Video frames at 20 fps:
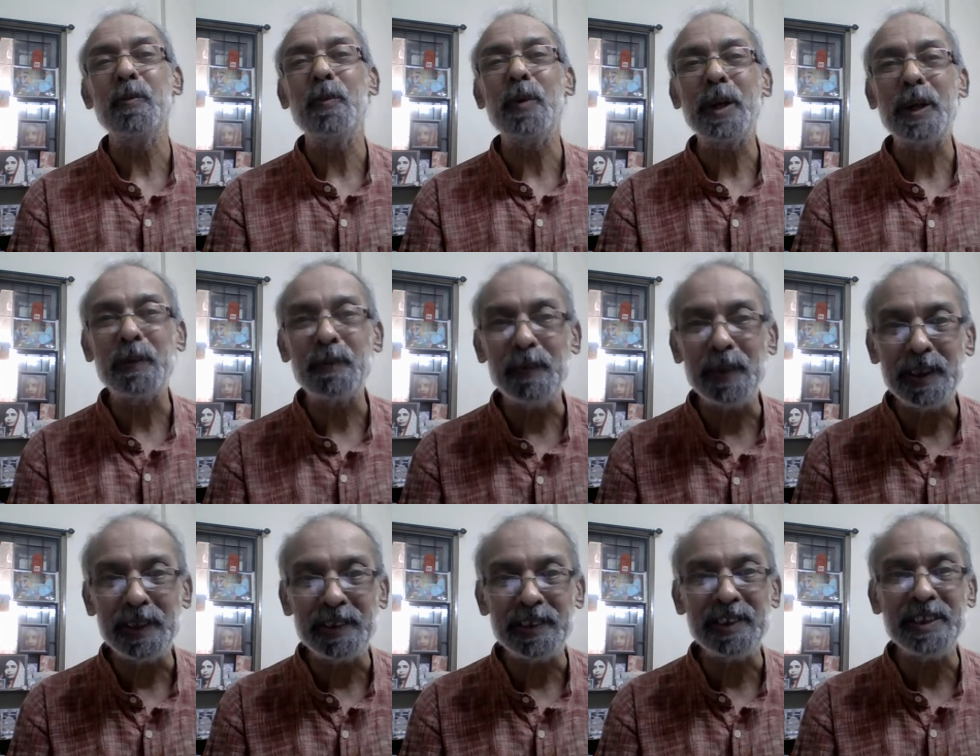One will
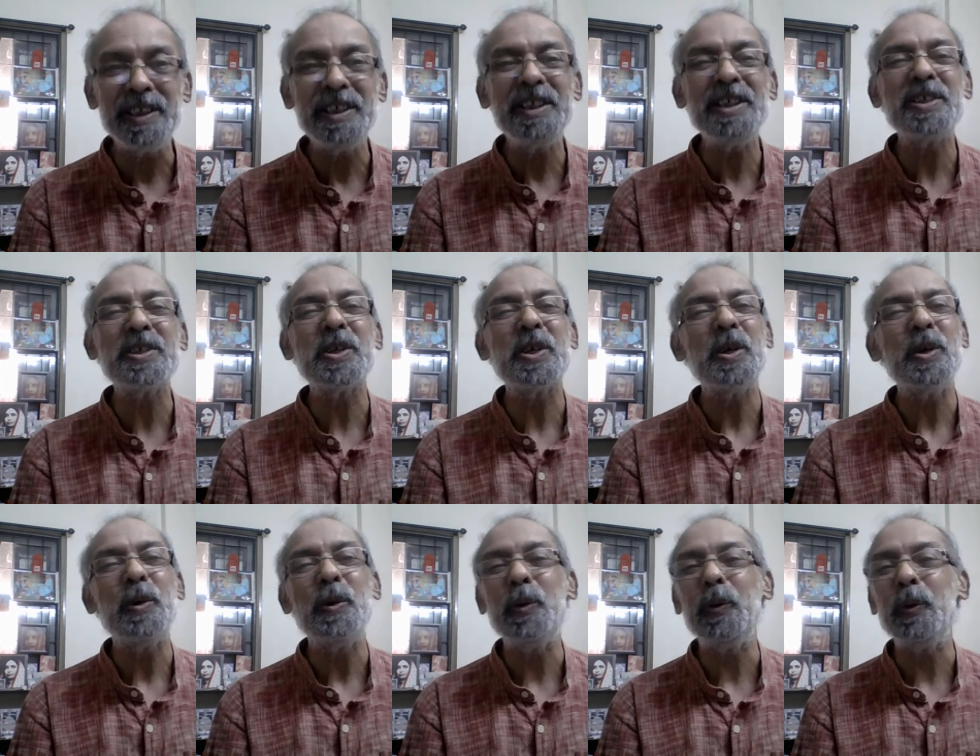teach
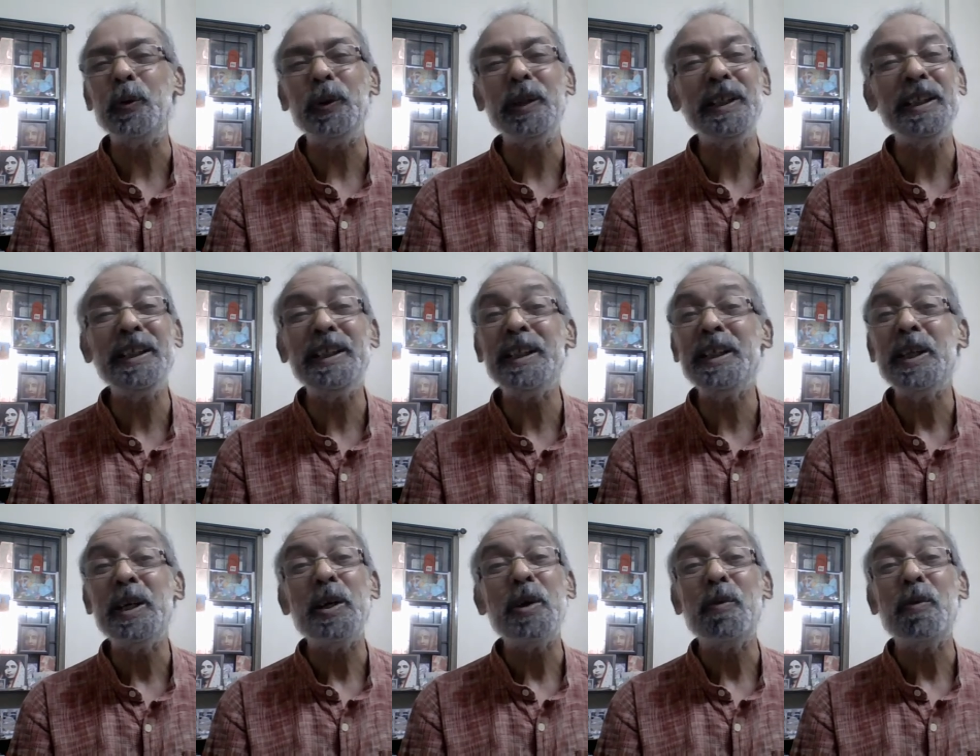only